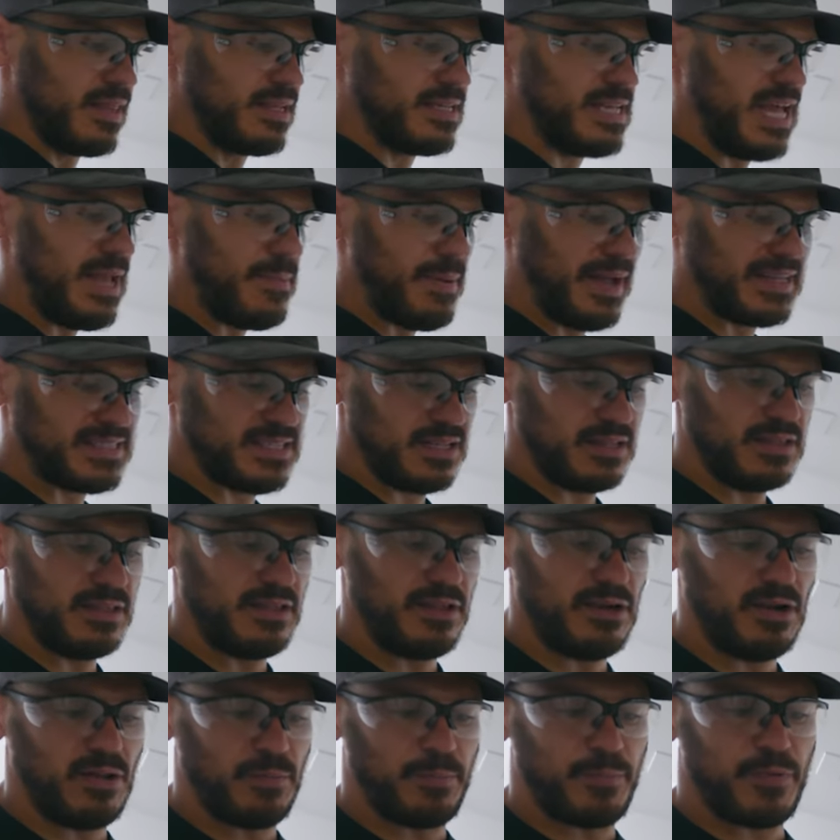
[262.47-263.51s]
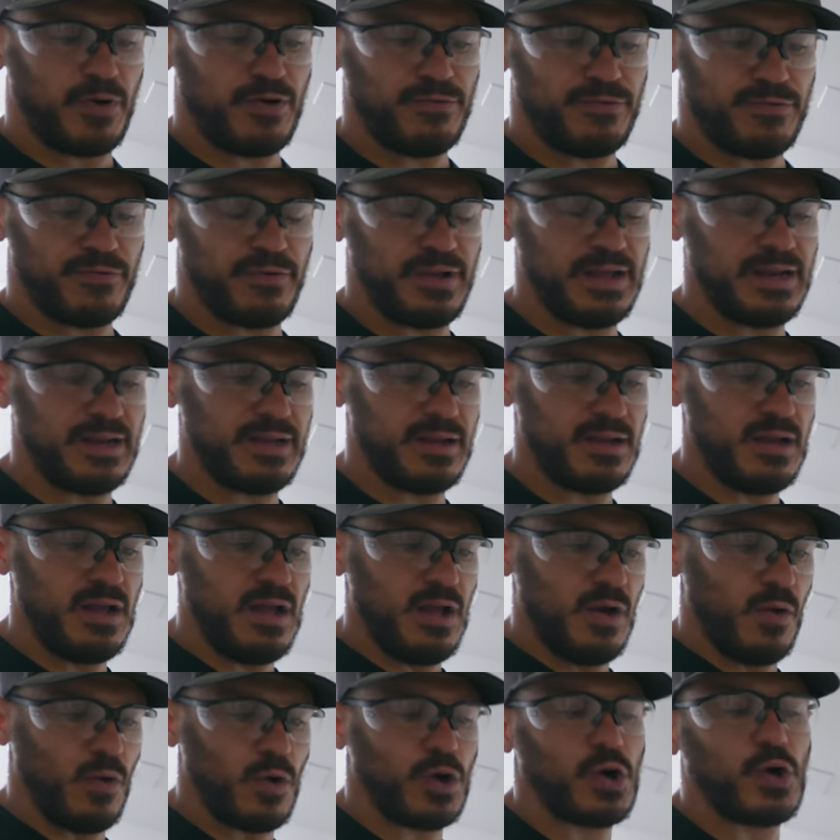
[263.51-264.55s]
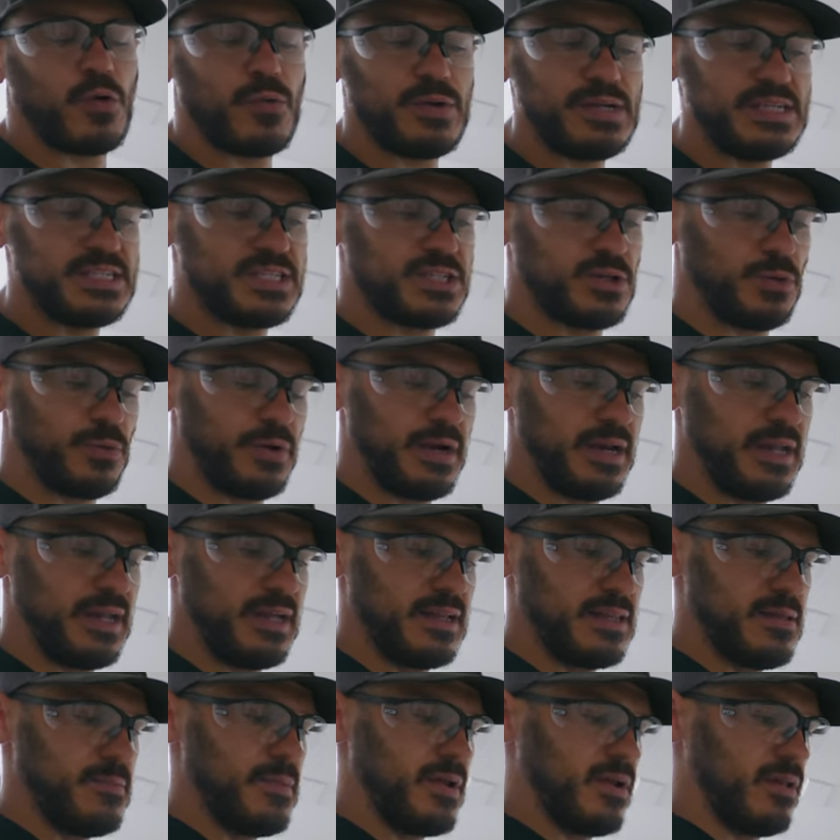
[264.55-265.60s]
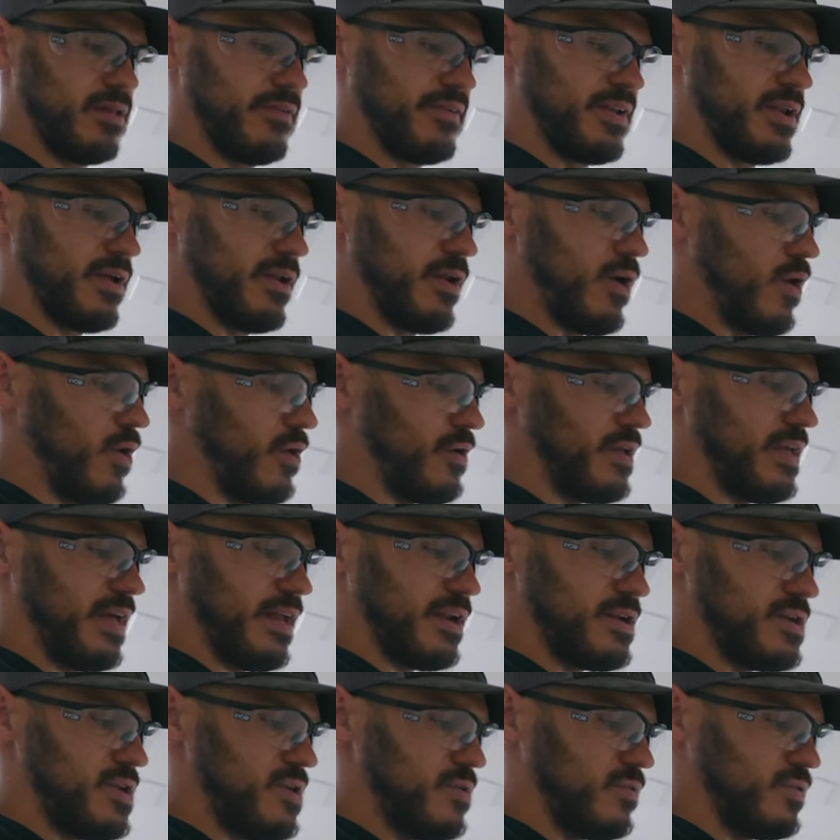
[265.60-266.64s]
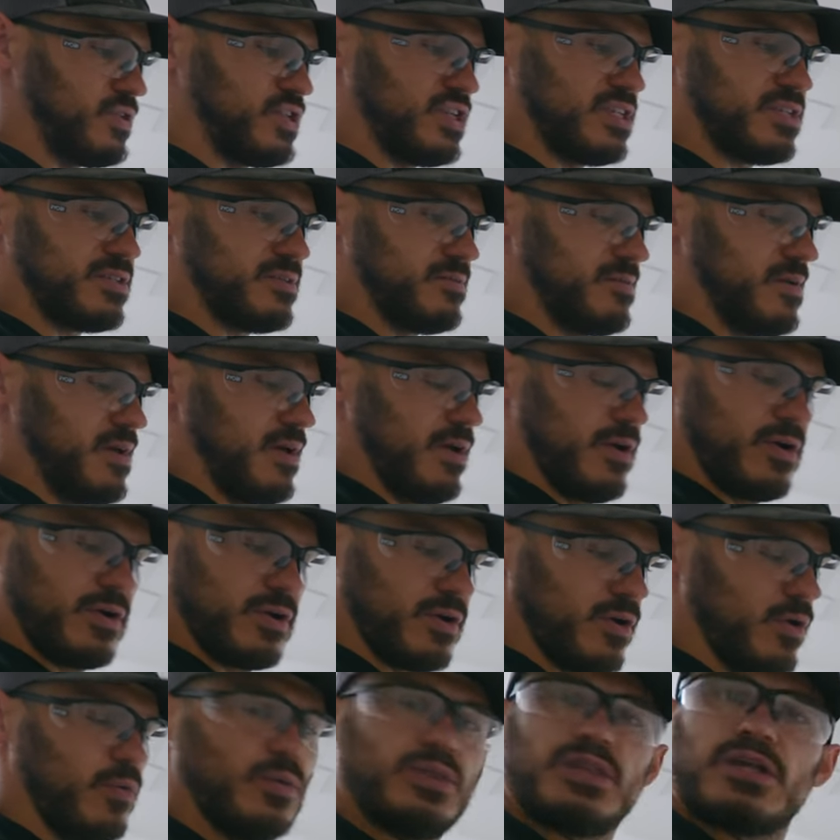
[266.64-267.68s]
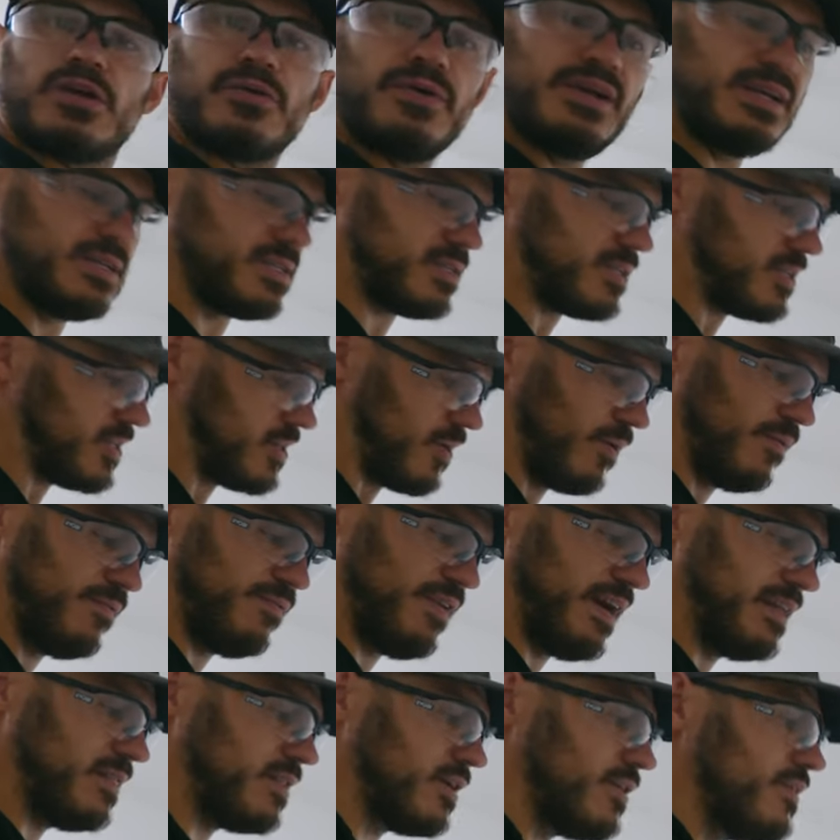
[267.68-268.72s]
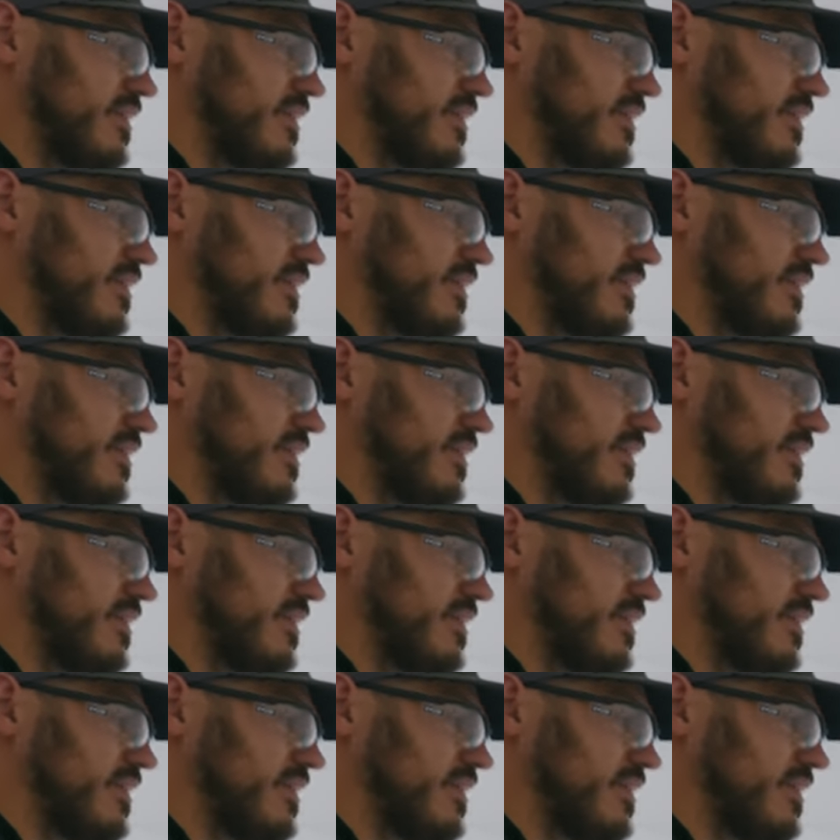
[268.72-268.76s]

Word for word: the tape has a little perforated or creased already in the middle of it. And all you gotta do is just go with the crease. Don't fight the